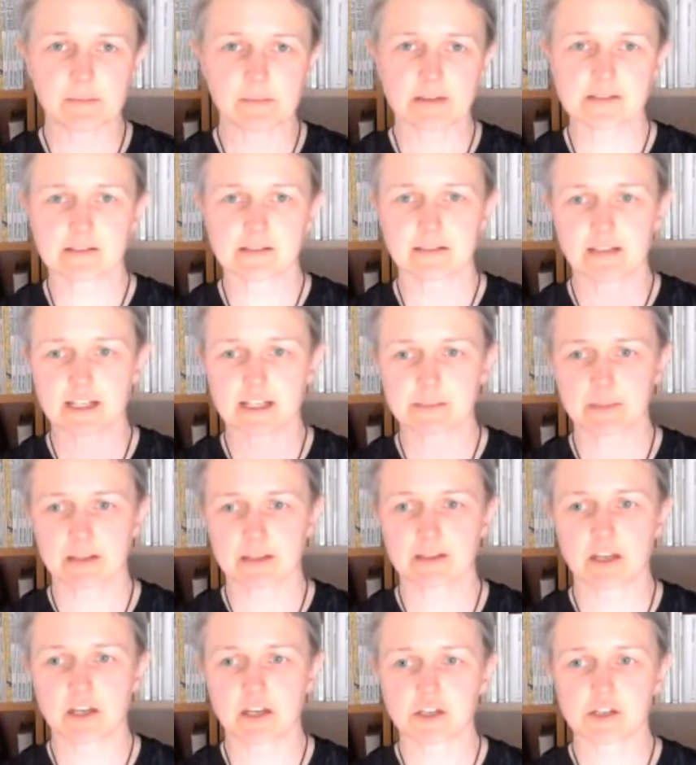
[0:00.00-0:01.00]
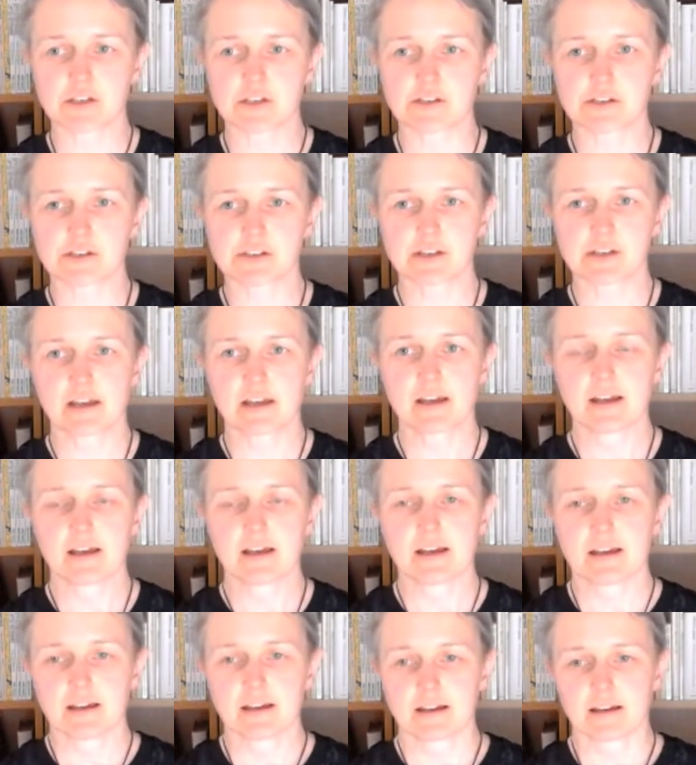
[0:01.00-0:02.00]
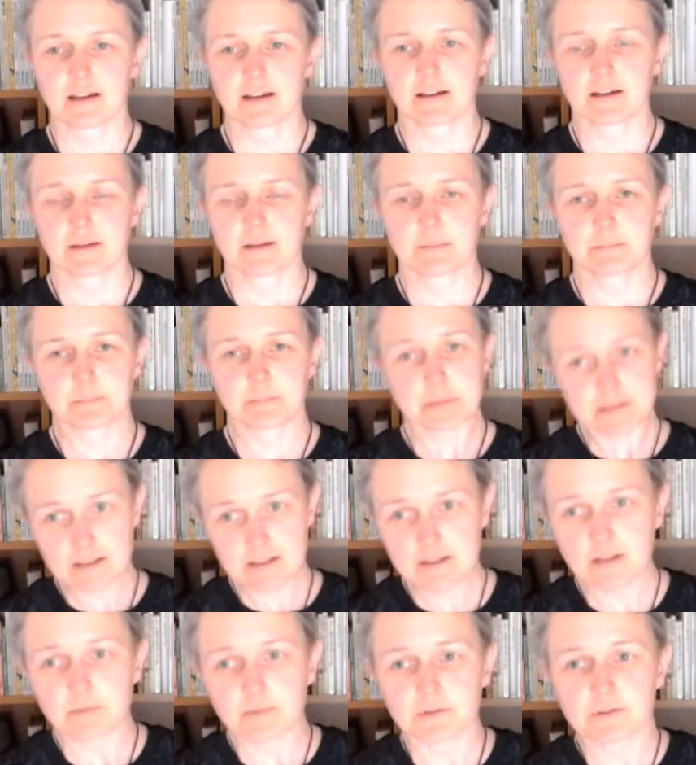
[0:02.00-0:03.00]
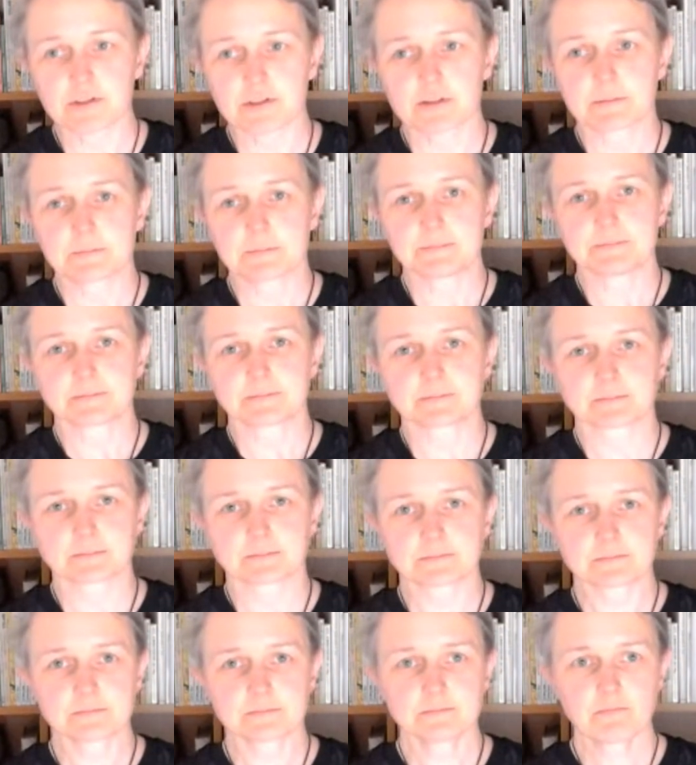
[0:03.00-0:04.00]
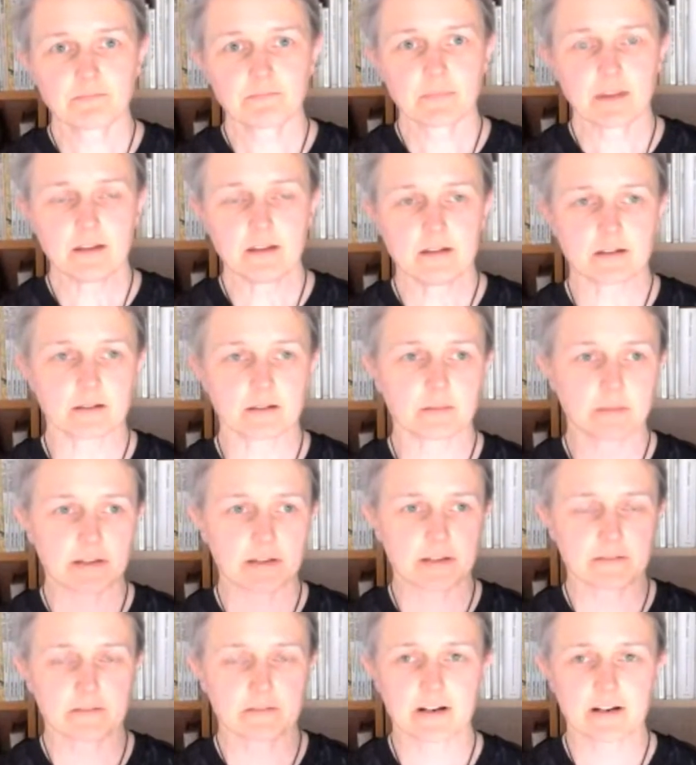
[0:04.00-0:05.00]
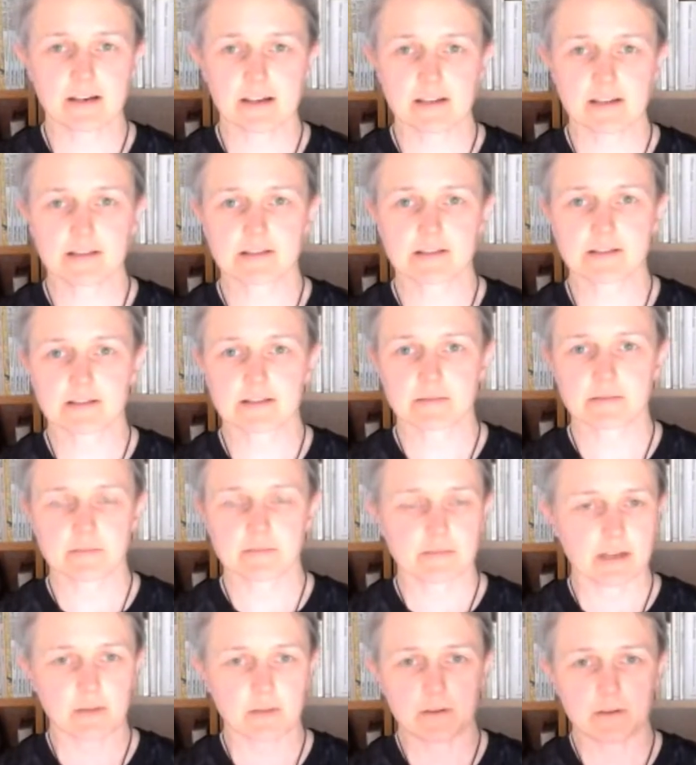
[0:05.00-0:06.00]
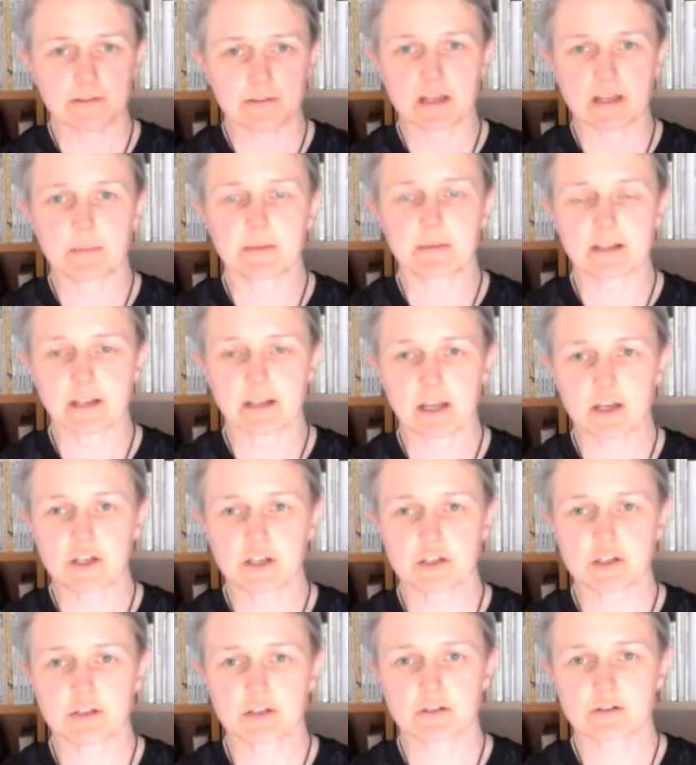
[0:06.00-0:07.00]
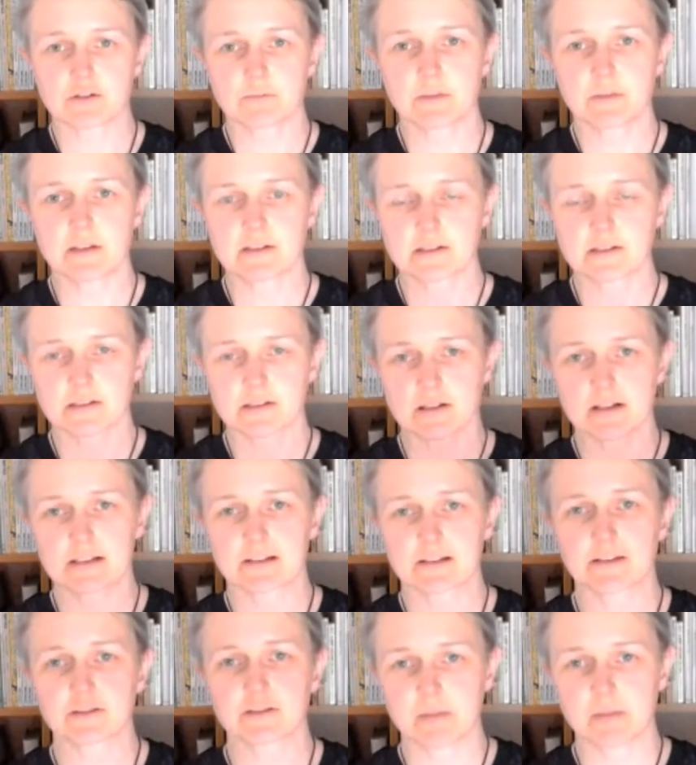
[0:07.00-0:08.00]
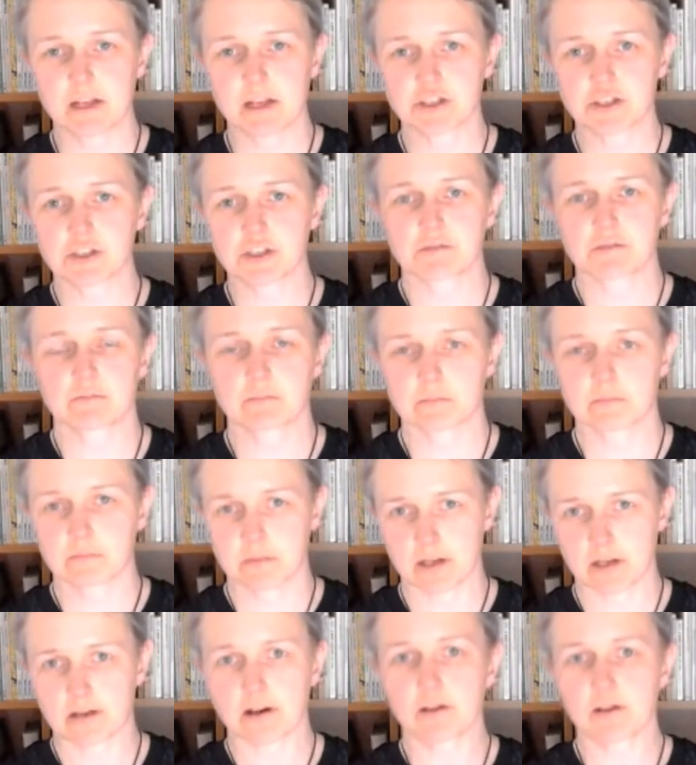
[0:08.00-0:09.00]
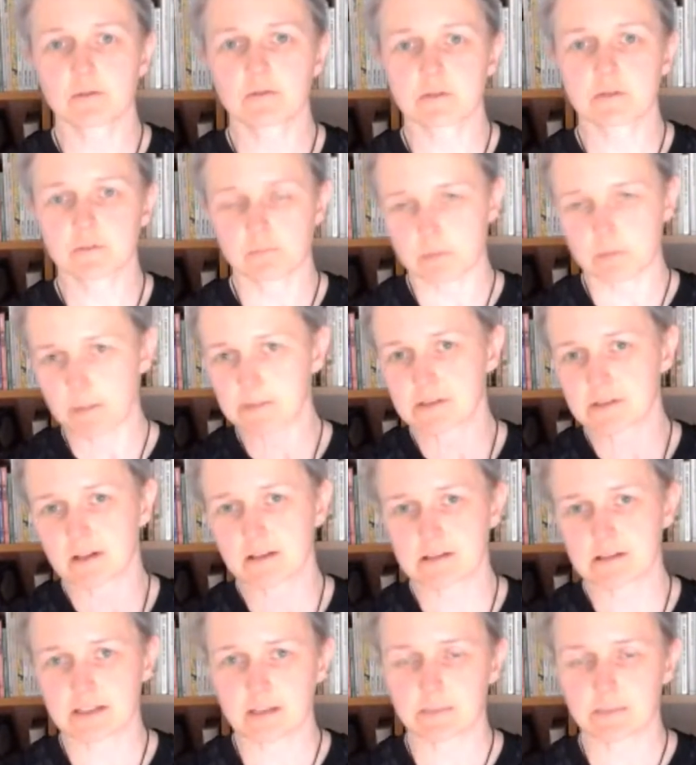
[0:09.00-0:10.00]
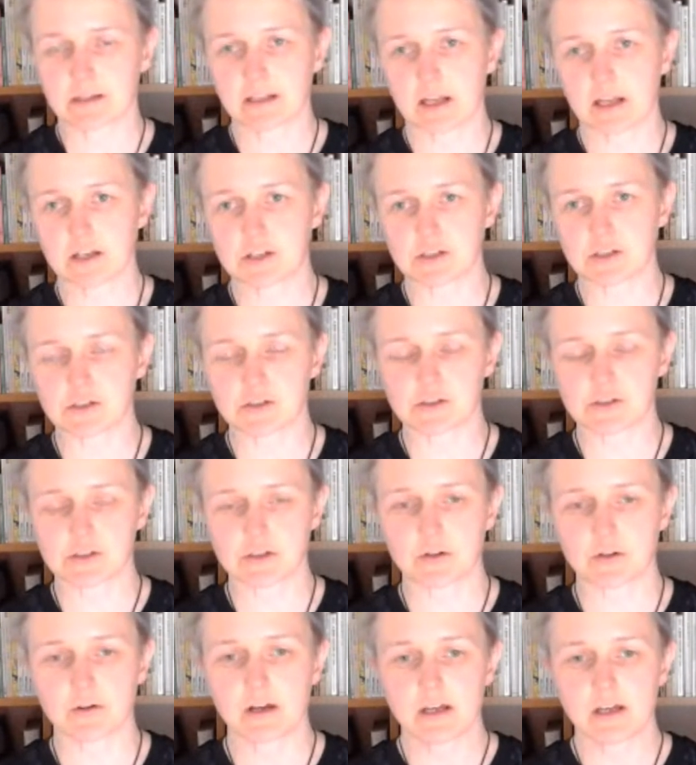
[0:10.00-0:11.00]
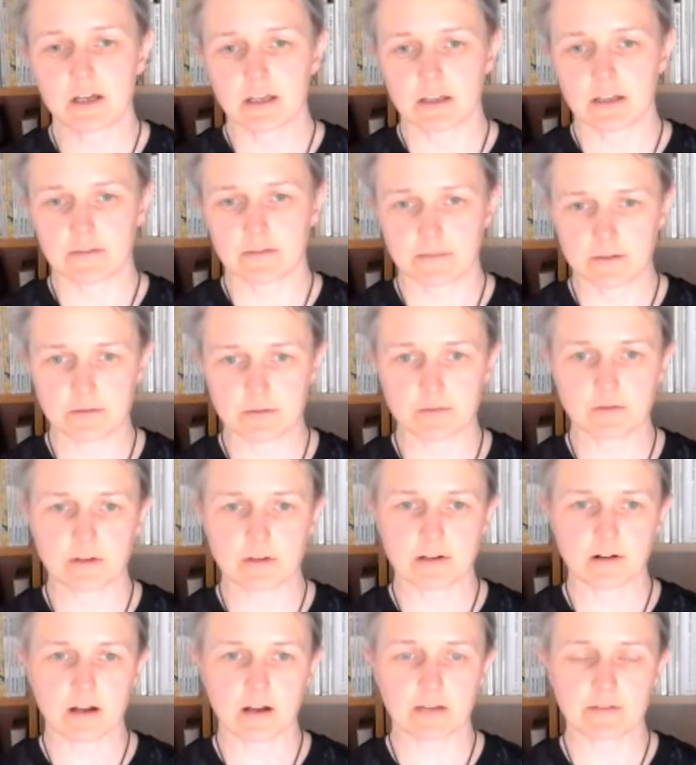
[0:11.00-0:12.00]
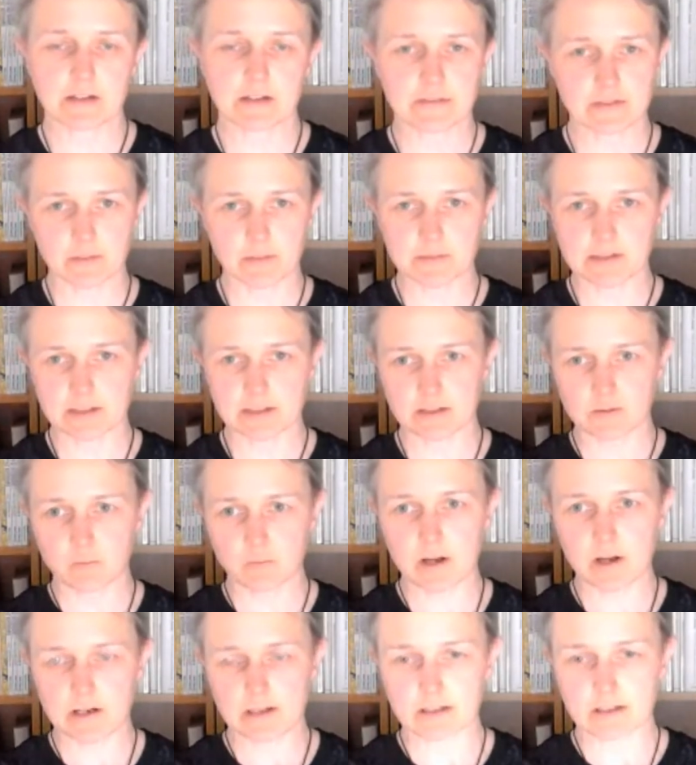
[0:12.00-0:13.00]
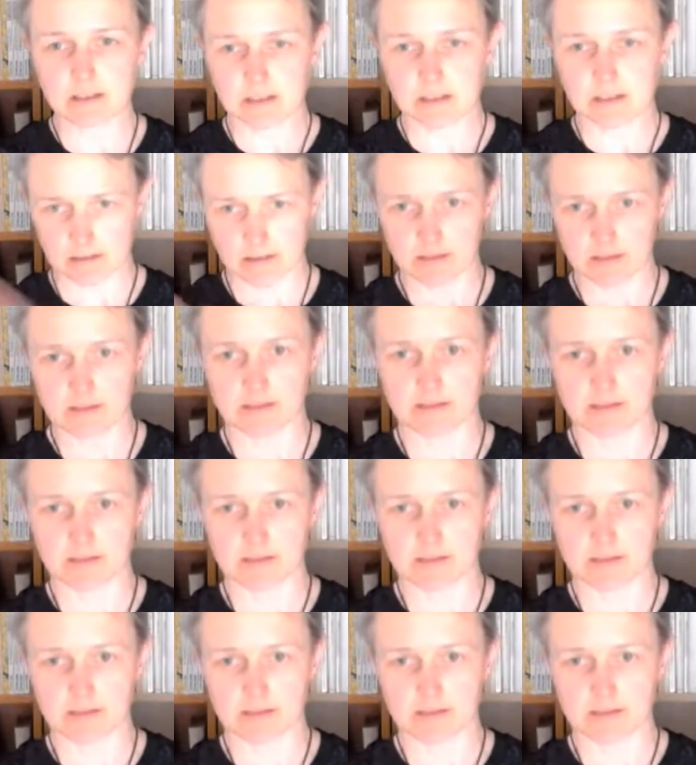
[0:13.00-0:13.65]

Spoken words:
and expectations, but they don't. At the very least, they want the application to be styled to match their own websites and applications. So if you're arriving from tenant 1 in this